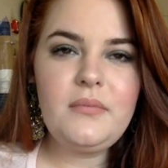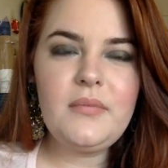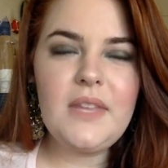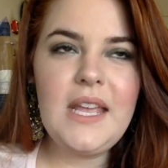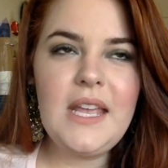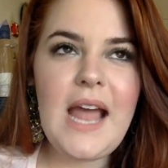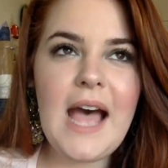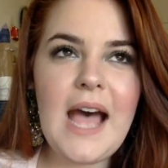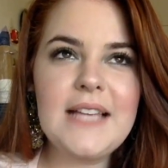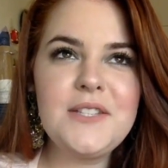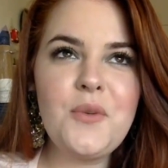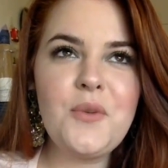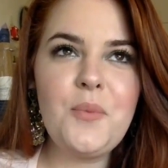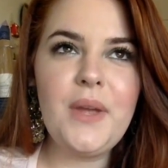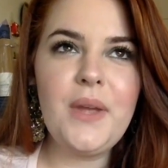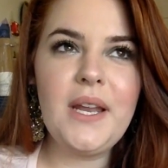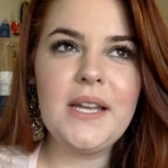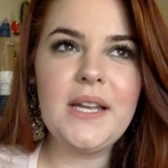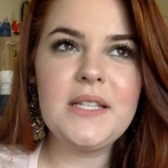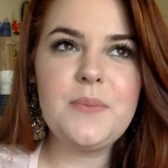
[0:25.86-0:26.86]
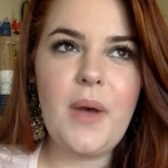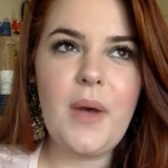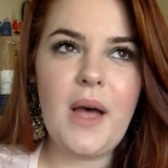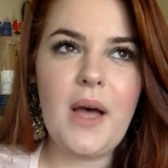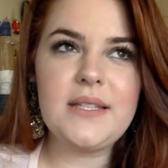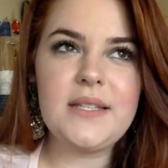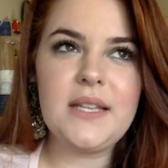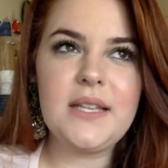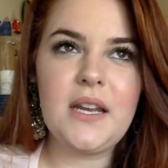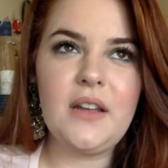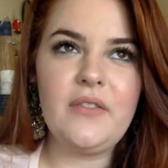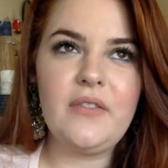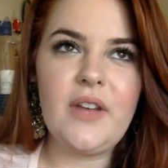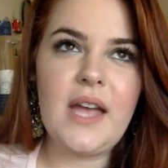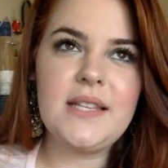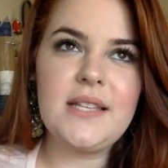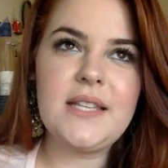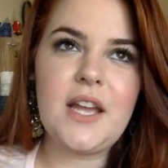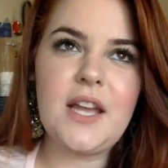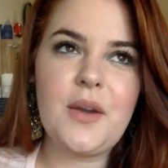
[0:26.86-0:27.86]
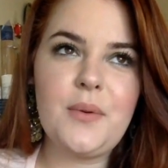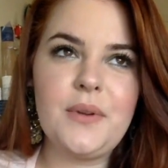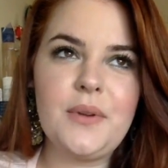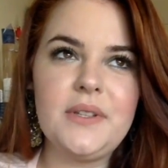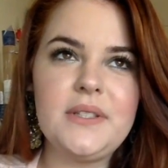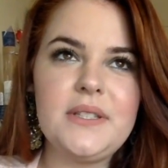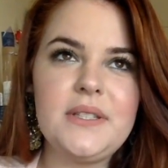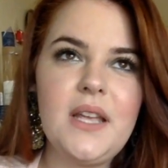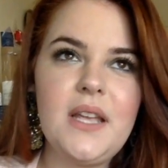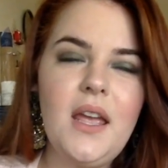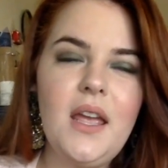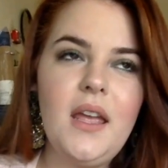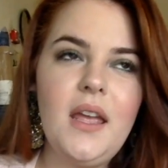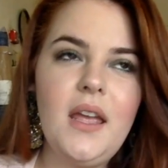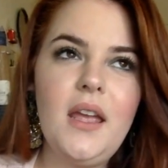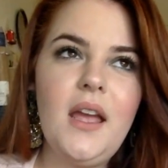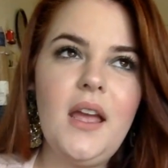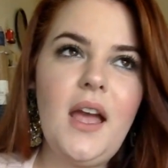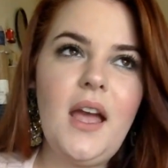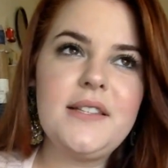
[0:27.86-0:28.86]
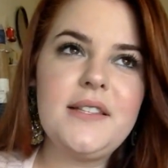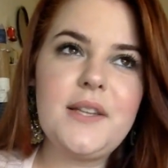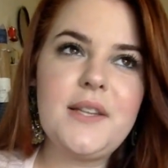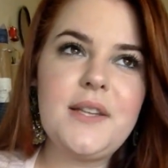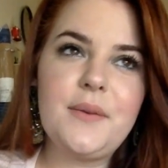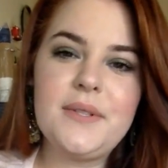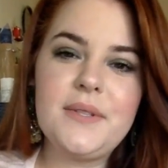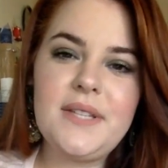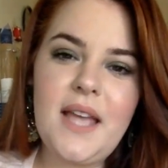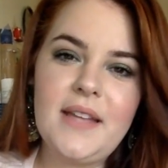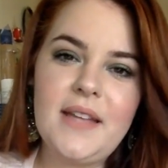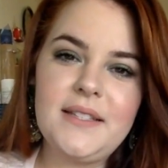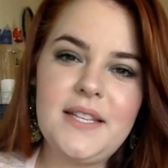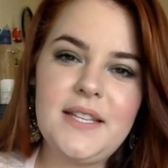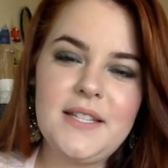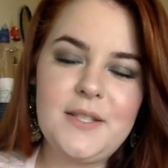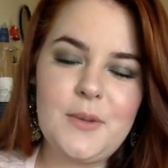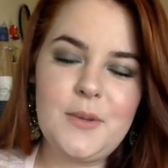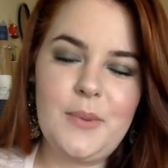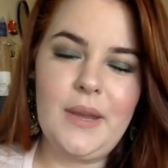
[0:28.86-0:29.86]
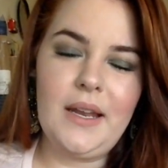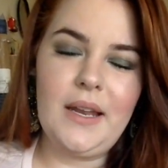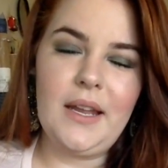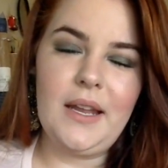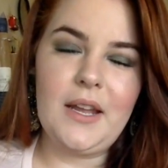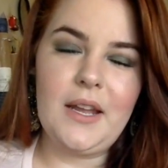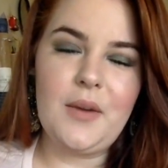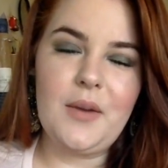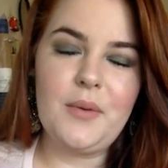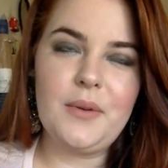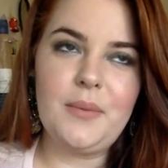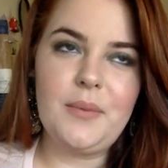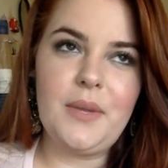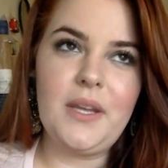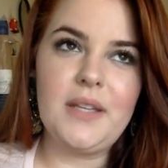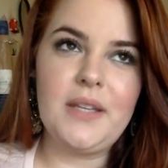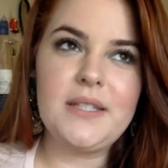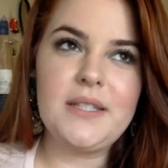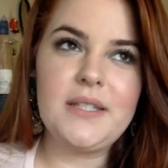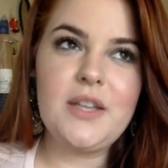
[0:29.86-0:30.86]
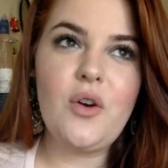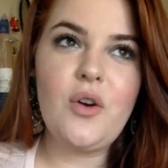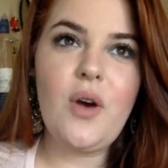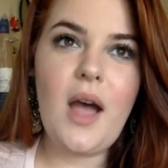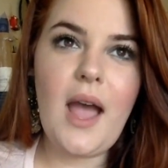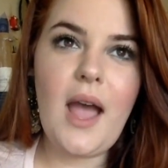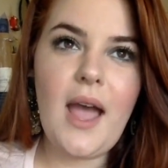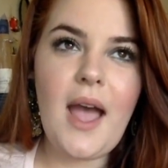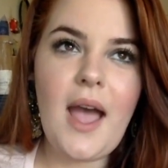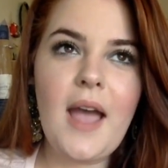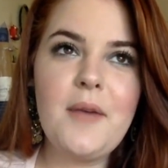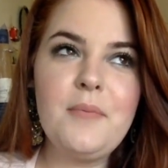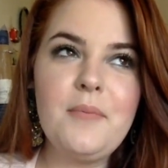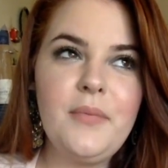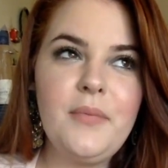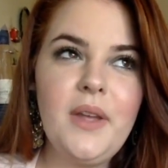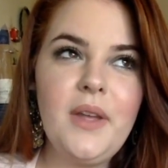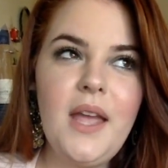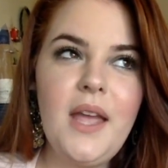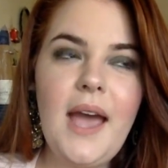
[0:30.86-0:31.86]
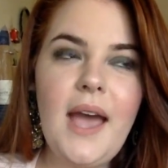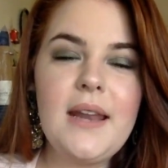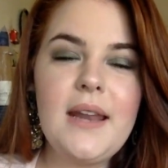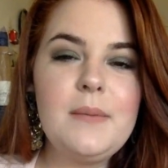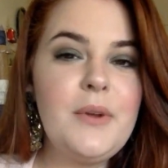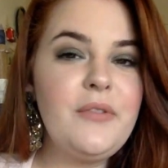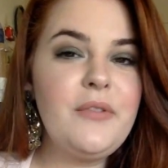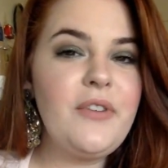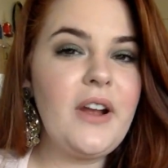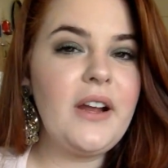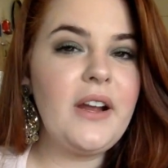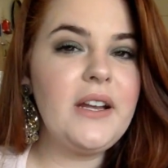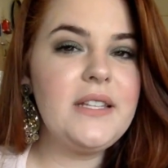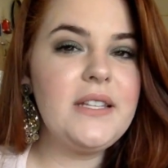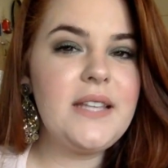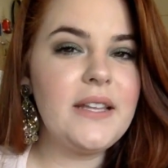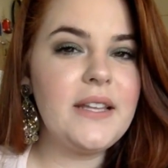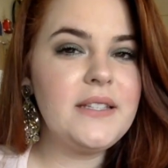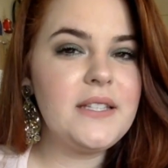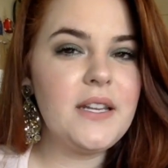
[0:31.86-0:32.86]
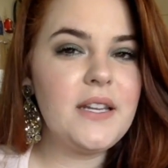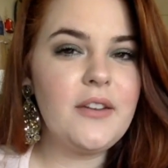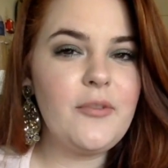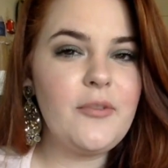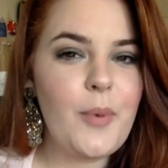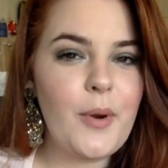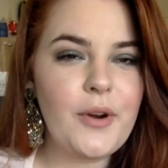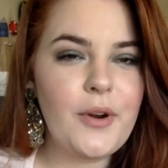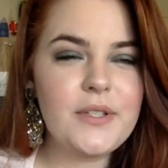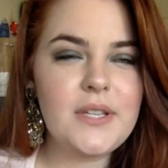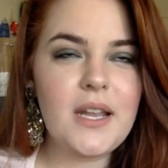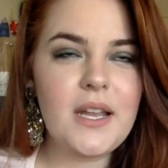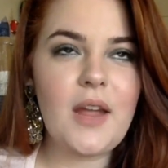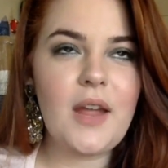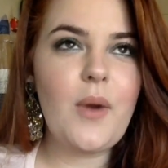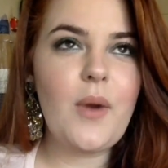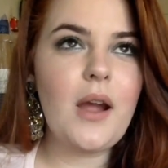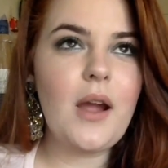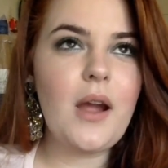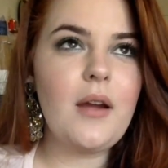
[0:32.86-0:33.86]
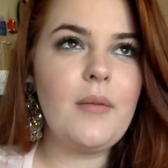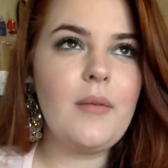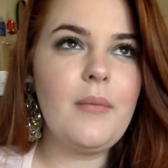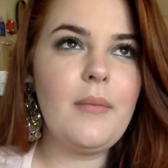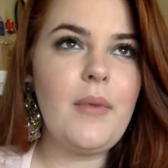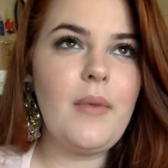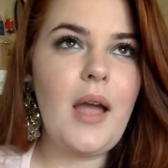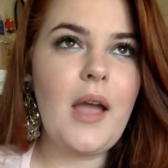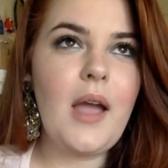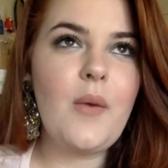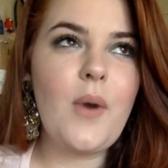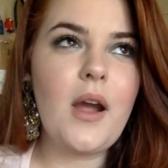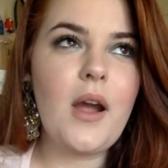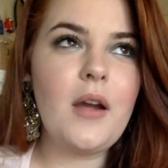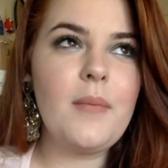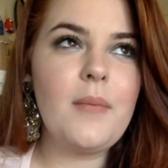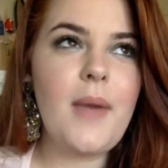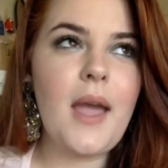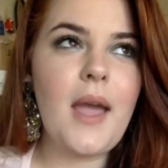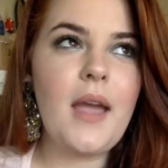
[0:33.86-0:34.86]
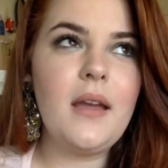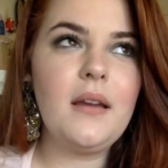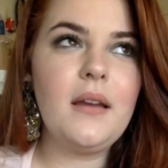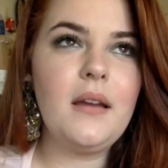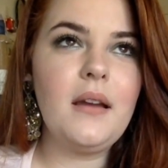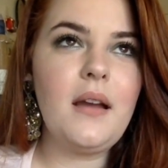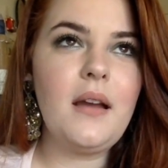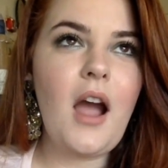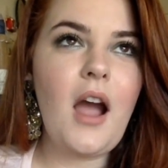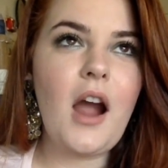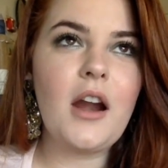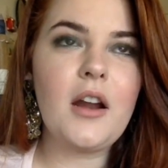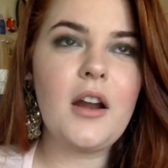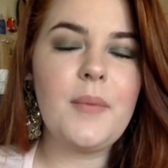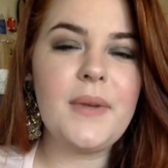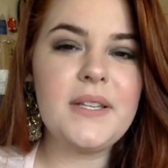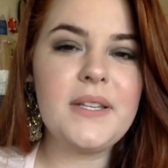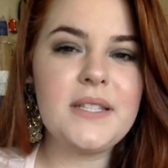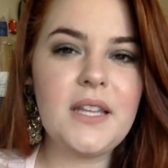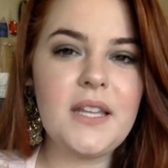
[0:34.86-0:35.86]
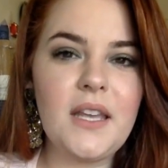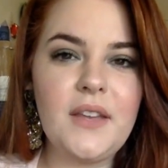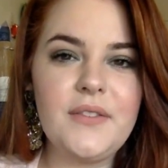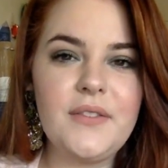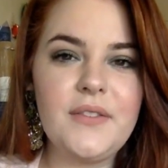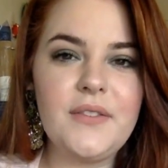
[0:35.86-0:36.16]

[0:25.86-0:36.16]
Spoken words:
it hasn't been as positive as I was anticipating it would be. So I'm a very sensitive person. I wear my heart on my sleeve.